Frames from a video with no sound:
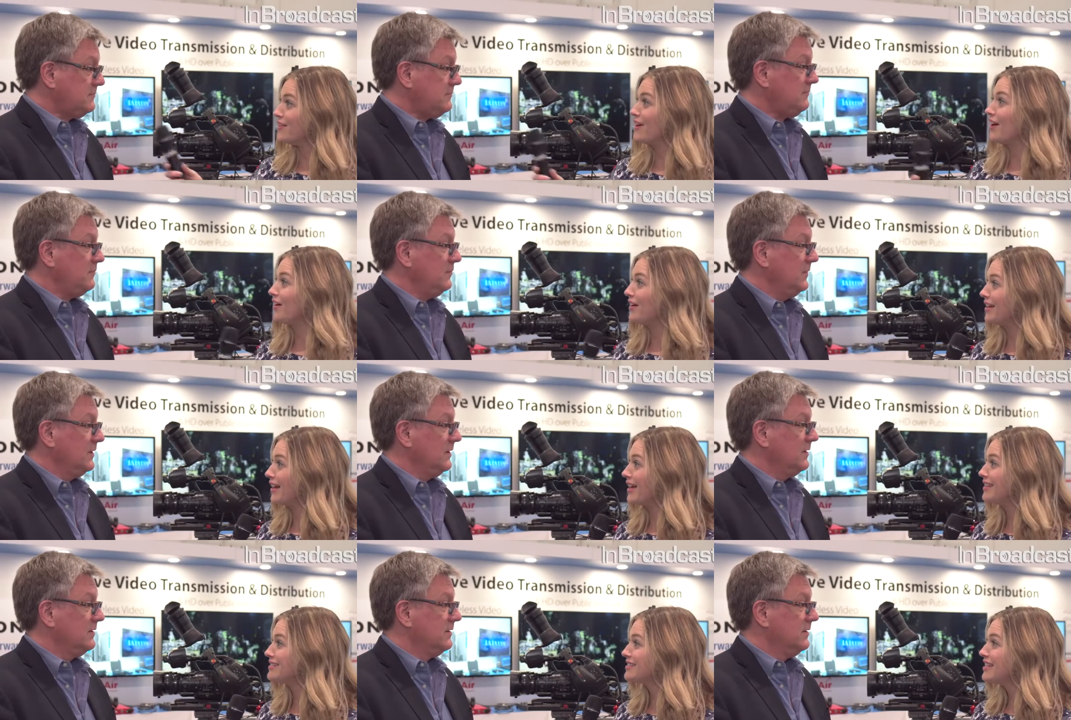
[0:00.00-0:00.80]
Speaker 1: Very
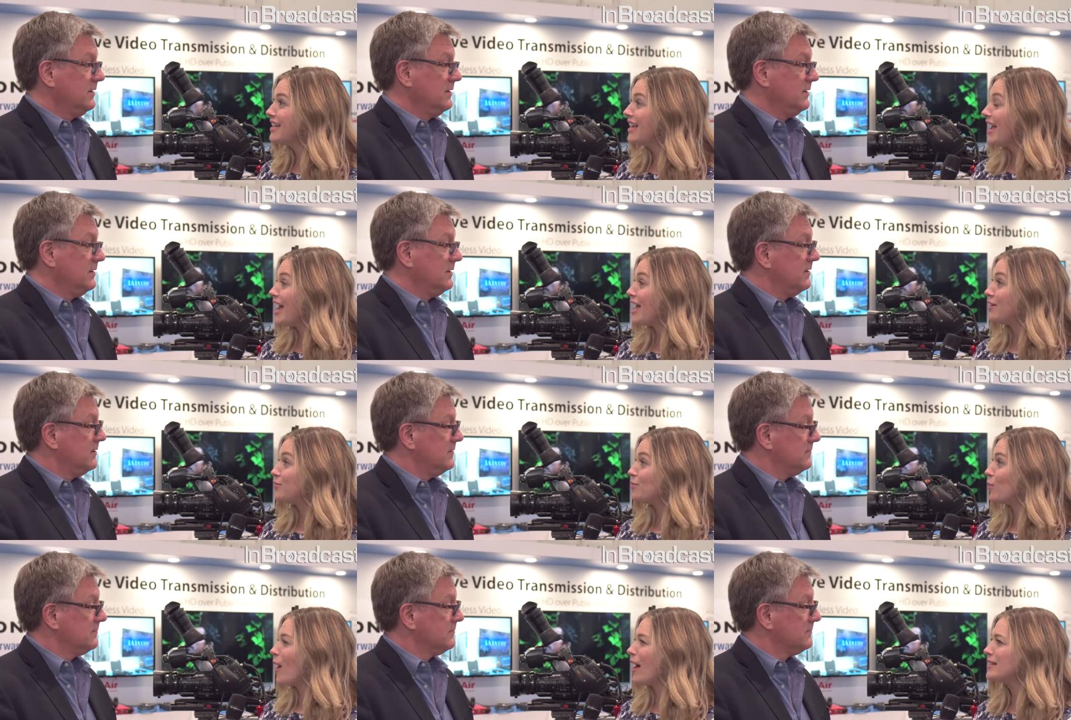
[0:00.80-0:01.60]
nice.
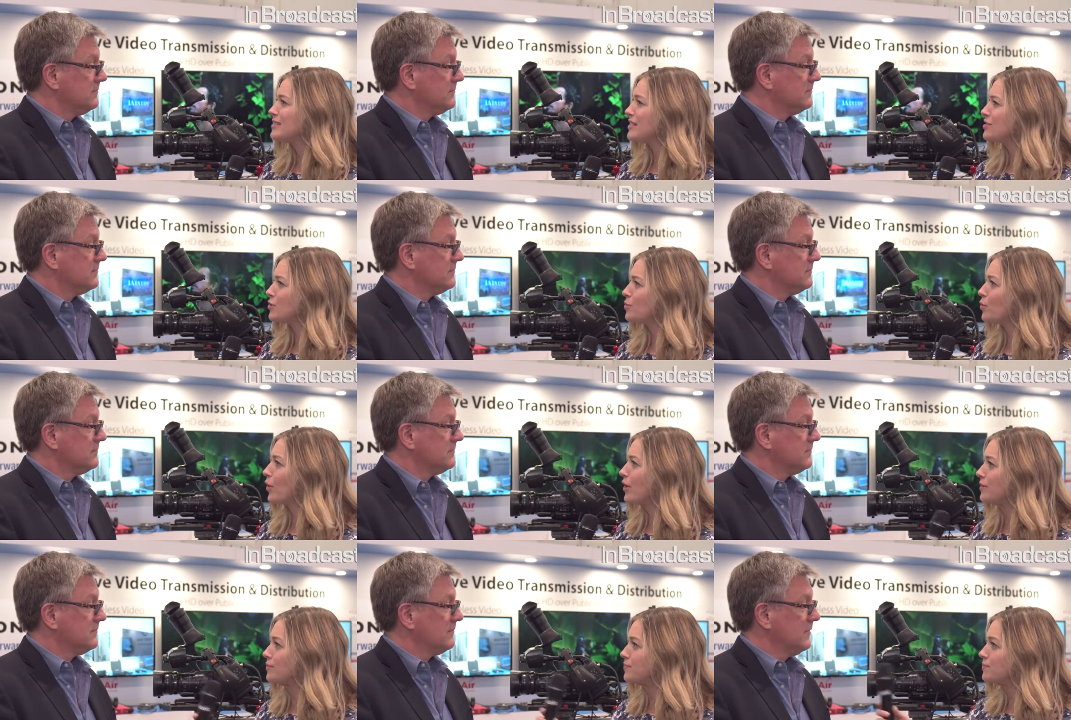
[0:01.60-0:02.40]
And why is that so
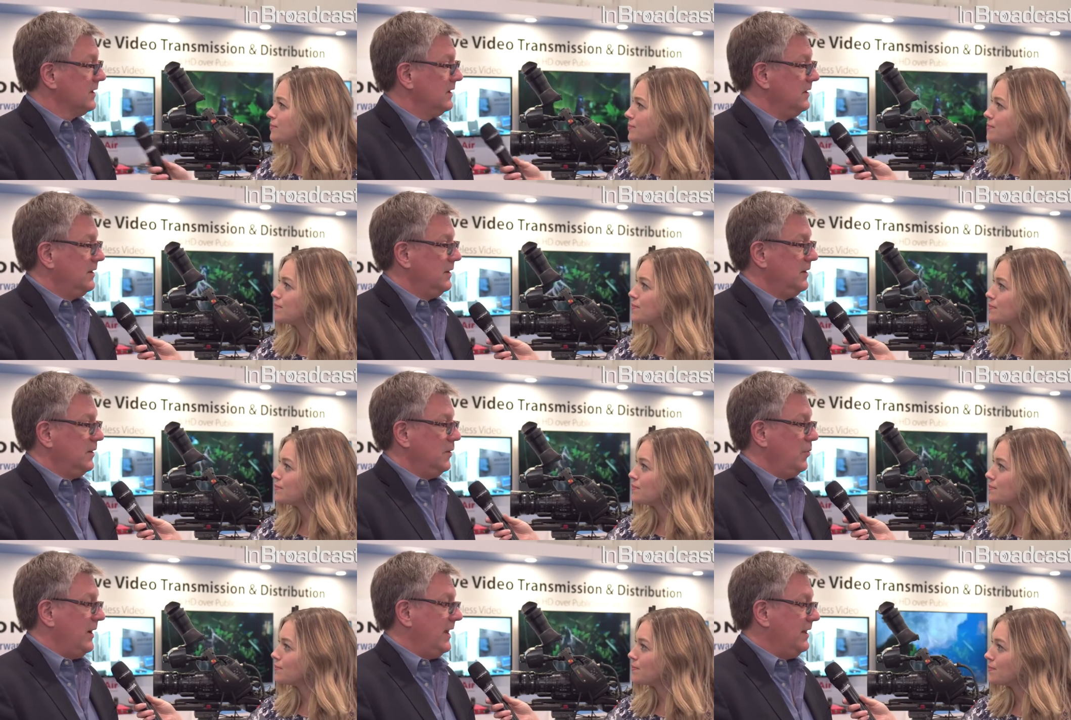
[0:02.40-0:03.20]
important?
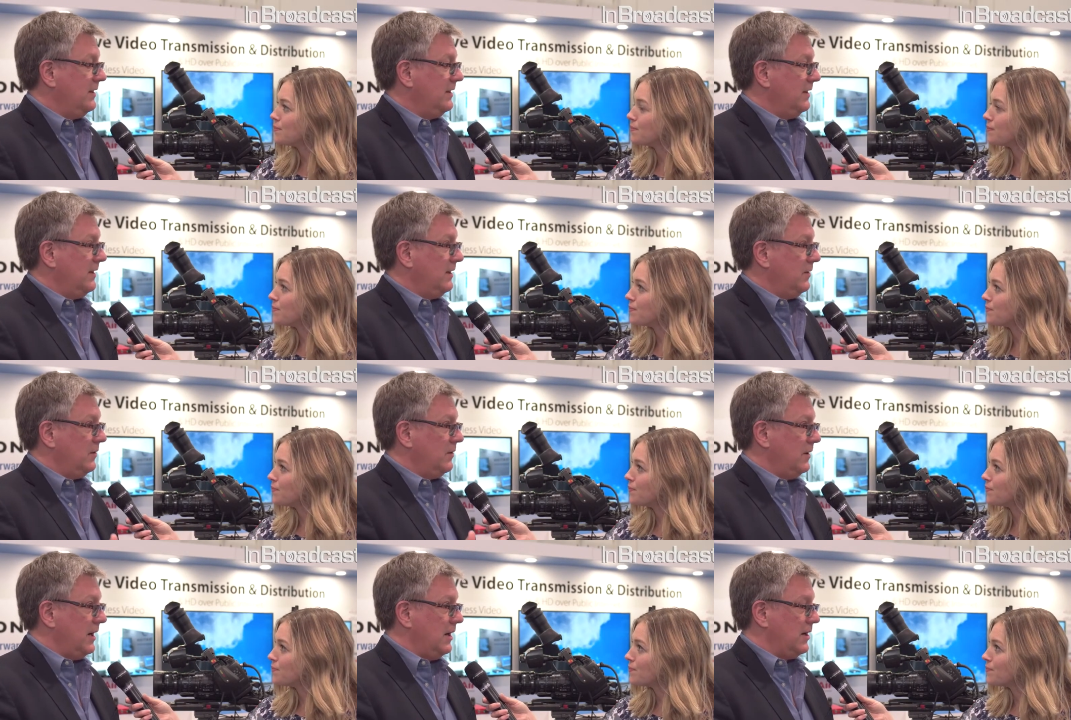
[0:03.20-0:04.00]
Speaker 2: Well,
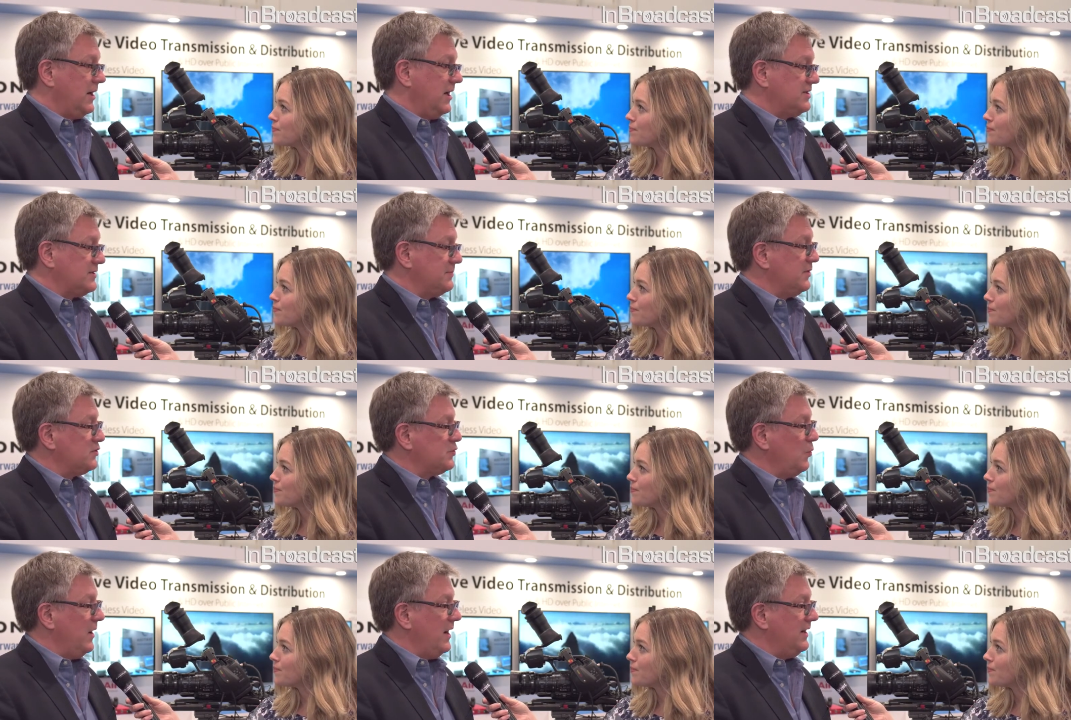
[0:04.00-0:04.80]
our
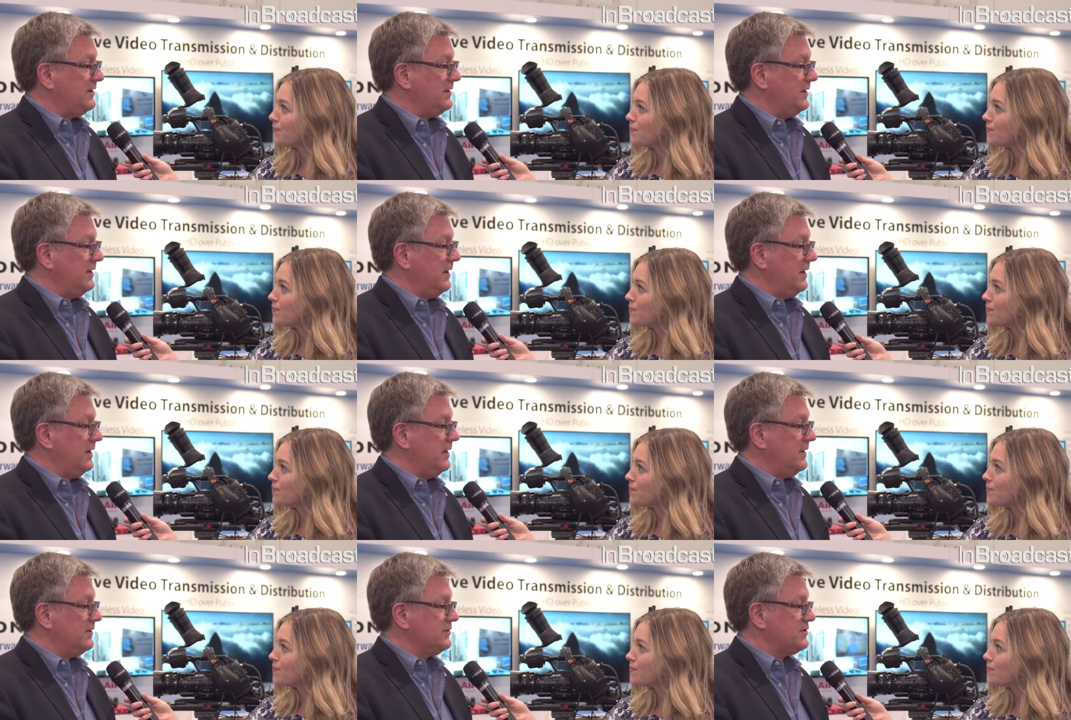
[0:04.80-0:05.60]
customers want
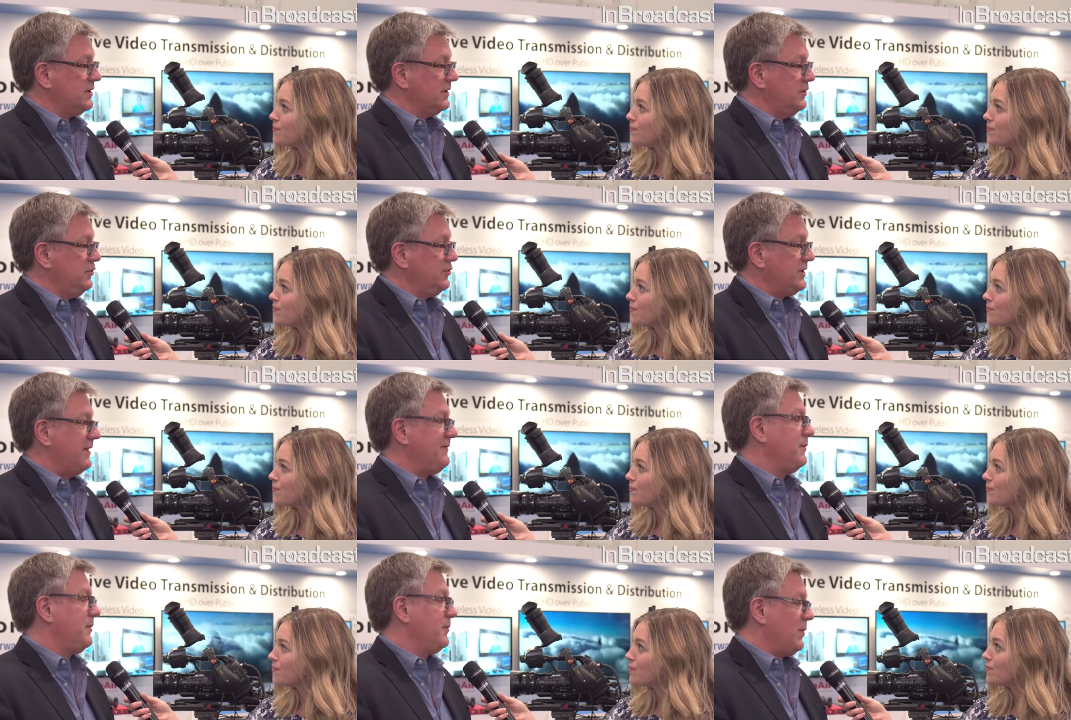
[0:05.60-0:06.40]
uh, solution.
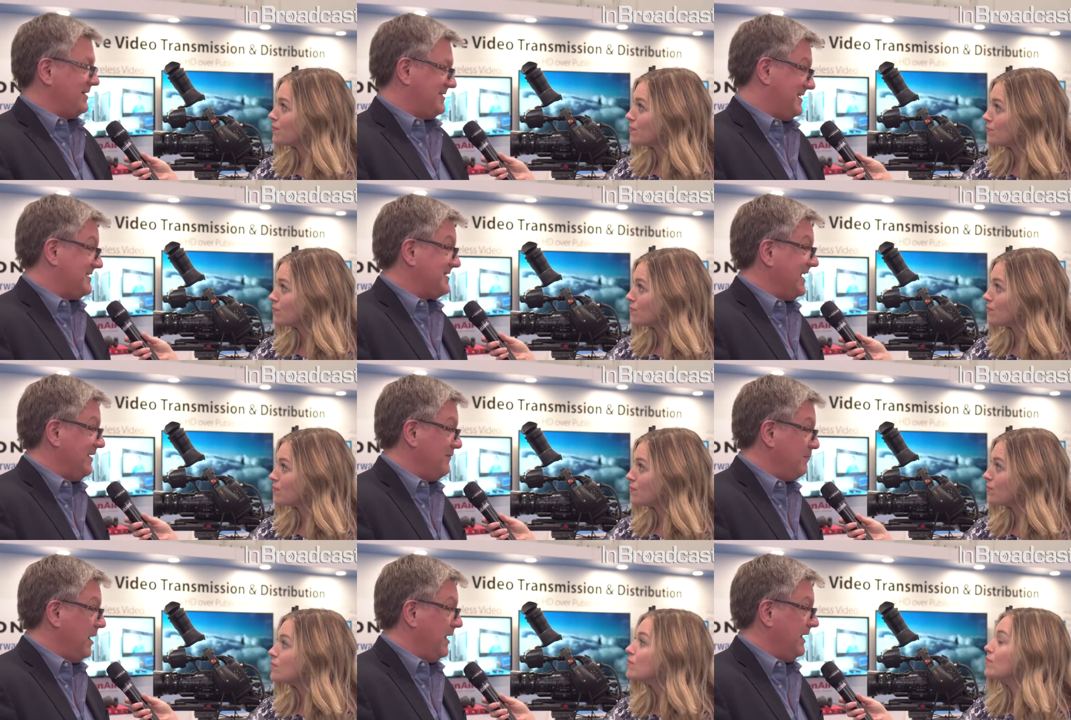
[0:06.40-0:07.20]
Everyone wants to
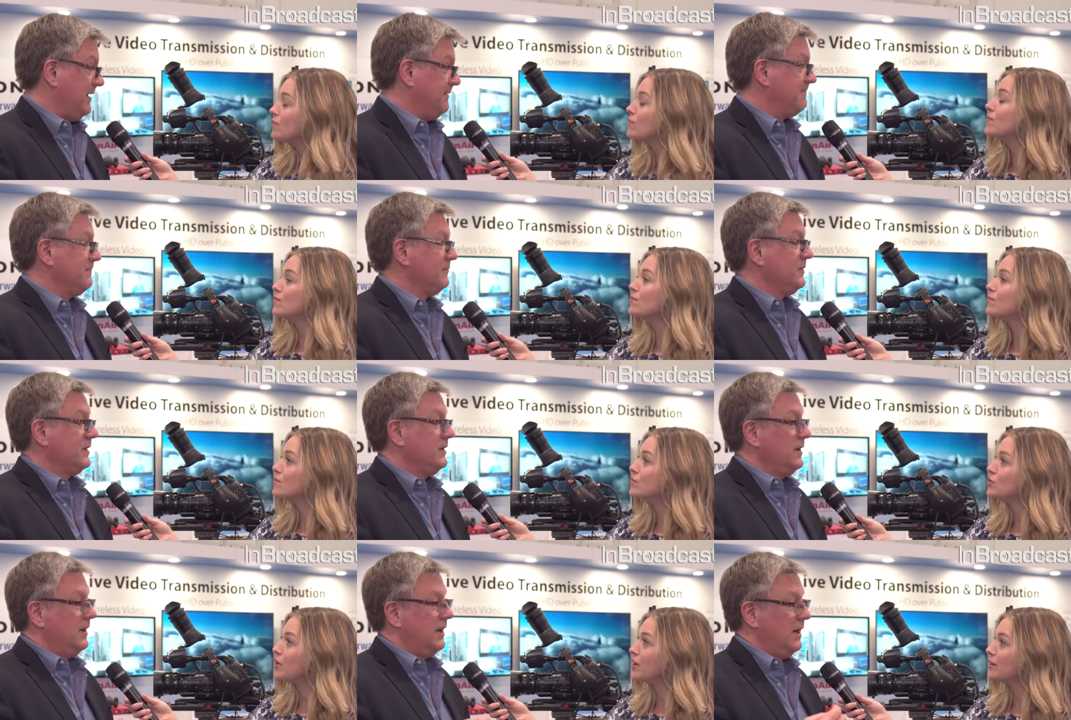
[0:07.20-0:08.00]
save money.
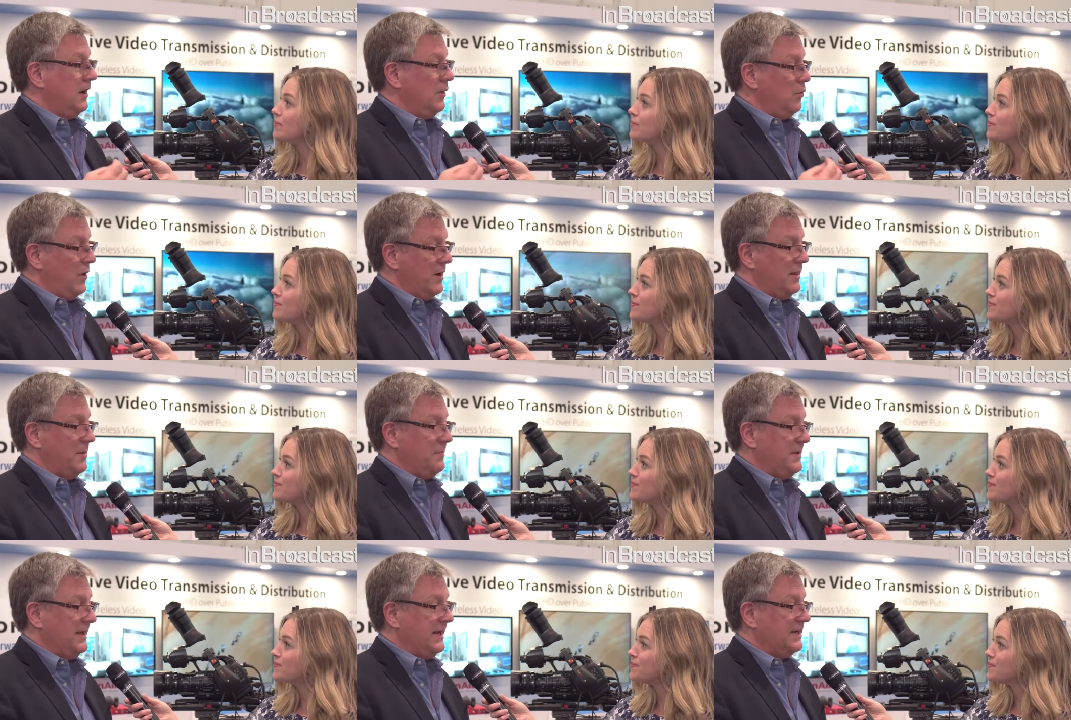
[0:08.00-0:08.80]
Uh, one of
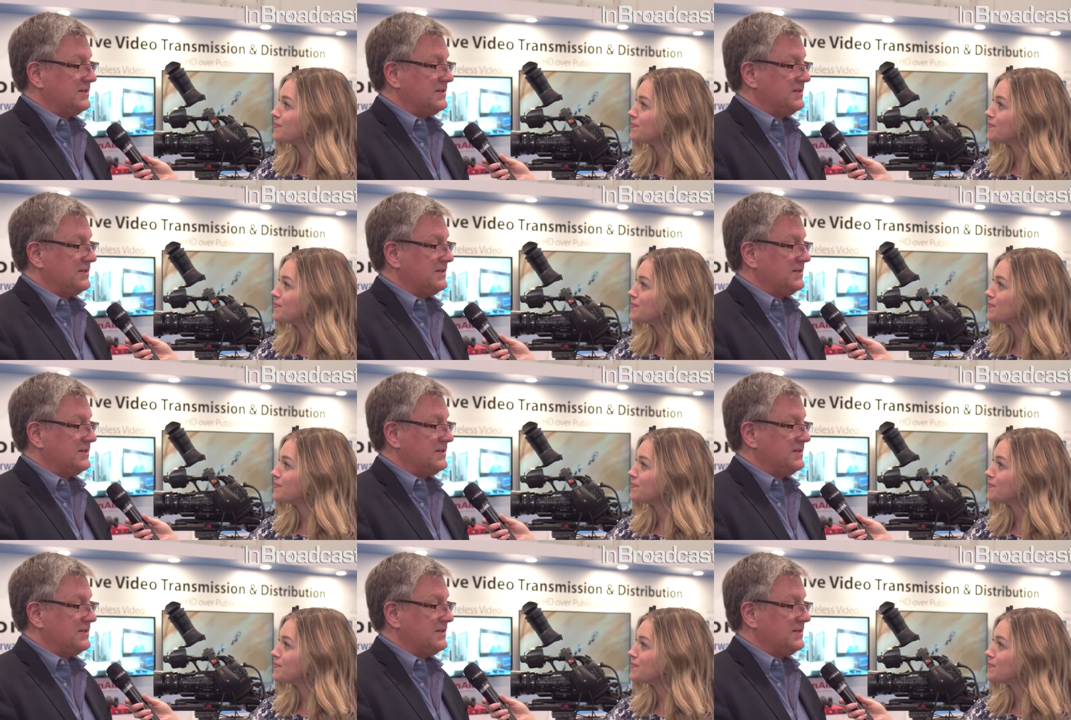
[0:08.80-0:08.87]
the big